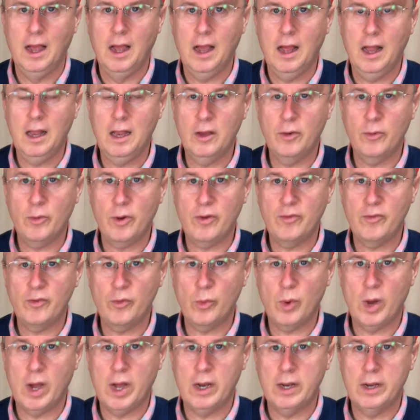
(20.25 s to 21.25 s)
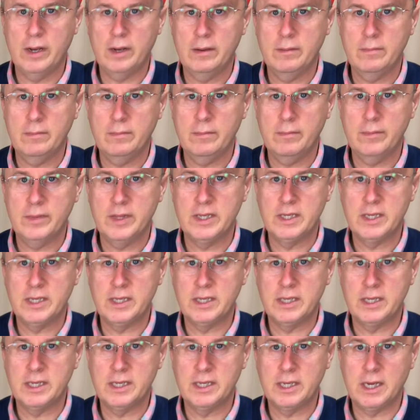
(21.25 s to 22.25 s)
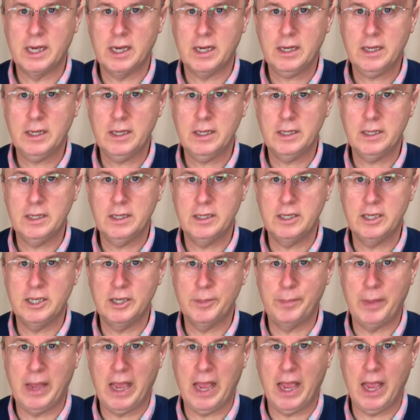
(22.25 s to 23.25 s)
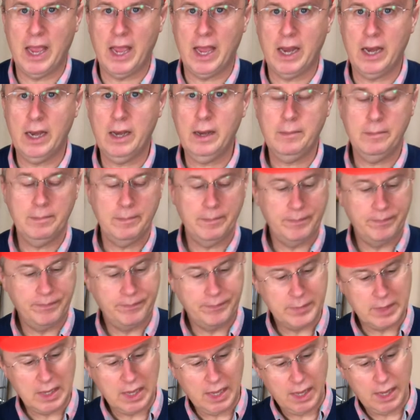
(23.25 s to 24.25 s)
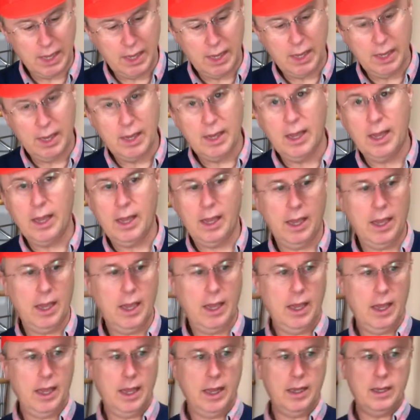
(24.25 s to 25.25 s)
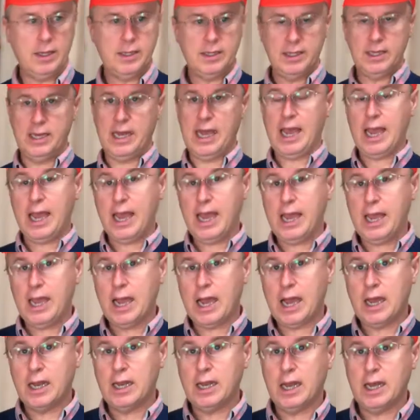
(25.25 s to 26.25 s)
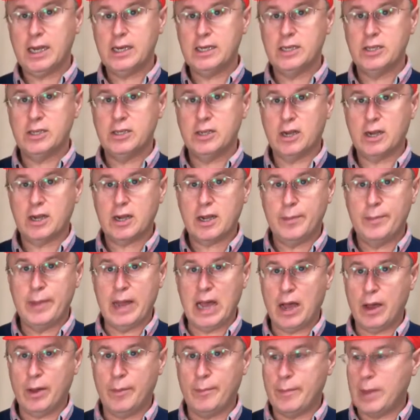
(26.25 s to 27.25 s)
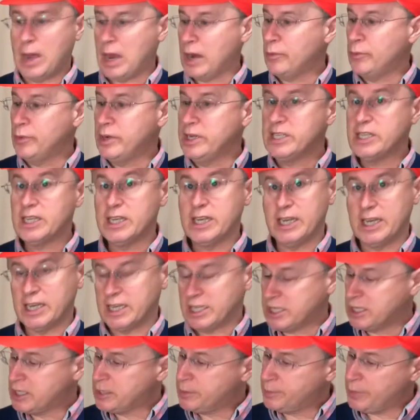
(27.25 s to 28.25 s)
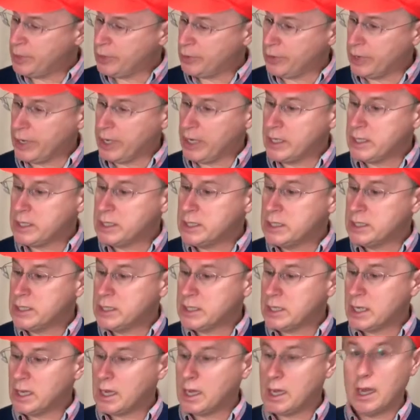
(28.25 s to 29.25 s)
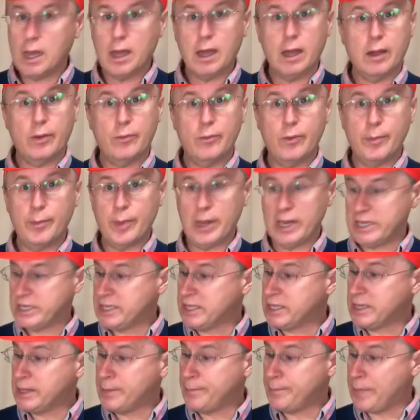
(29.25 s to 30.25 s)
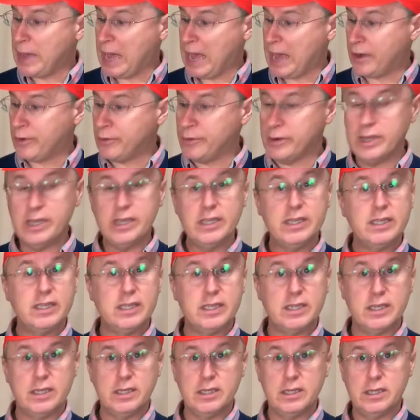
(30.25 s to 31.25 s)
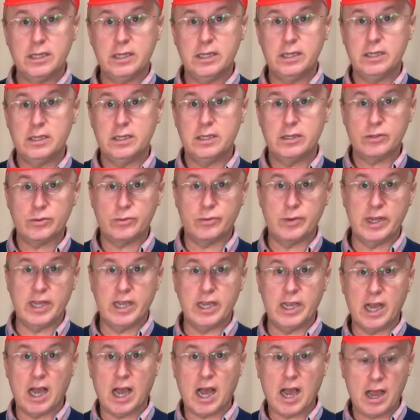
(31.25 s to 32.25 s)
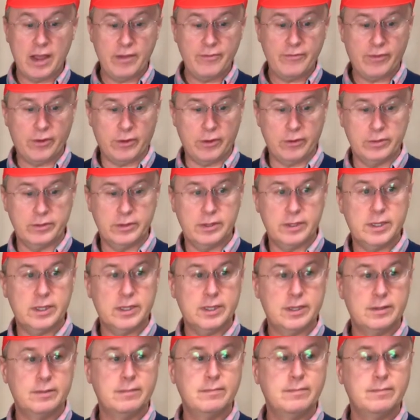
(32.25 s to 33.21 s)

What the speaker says: Hello everyone, this is the Duck in Japan, and today I'd like to talk about my recent experience replacing the batteries in these three iPhones.